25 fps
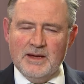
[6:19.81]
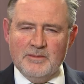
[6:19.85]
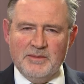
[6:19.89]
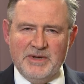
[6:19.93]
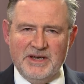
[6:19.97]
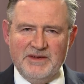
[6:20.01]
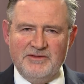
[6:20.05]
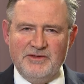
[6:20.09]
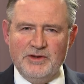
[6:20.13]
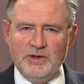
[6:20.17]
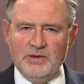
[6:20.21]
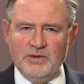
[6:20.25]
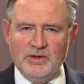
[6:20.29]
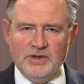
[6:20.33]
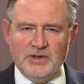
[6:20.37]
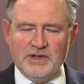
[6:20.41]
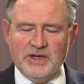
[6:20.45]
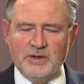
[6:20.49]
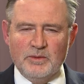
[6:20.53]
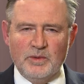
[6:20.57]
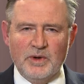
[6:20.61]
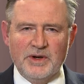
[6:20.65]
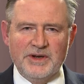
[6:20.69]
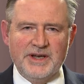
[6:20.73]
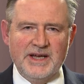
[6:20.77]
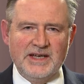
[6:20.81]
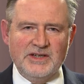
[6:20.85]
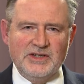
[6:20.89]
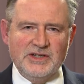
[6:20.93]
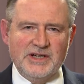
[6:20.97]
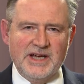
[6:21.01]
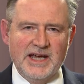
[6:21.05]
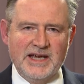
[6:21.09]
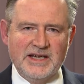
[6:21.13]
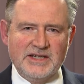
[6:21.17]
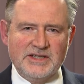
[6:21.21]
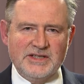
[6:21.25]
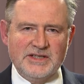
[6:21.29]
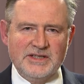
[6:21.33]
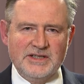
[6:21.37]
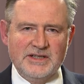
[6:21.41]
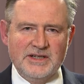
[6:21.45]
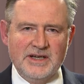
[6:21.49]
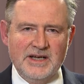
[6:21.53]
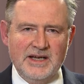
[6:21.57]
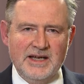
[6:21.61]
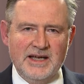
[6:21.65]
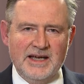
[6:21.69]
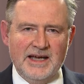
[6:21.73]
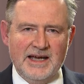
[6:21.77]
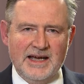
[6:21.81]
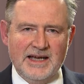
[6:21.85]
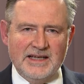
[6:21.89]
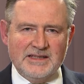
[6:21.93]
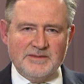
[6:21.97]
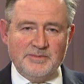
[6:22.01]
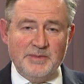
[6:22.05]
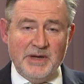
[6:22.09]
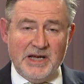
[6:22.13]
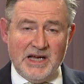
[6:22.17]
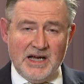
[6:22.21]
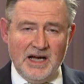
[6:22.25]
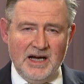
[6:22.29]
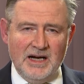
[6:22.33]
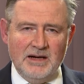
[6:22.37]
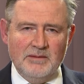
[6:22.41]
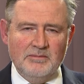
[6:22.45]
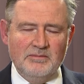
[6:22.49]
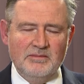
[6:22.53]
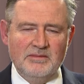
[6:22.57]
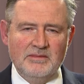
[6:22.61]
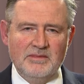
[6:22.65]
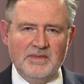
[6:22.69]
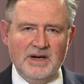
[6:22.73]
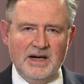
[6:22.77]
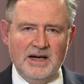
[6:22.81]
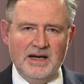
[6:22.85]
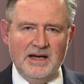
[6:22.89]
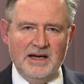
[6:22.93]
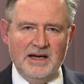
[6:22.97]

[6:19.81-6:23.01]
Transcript: But if you look at what education has become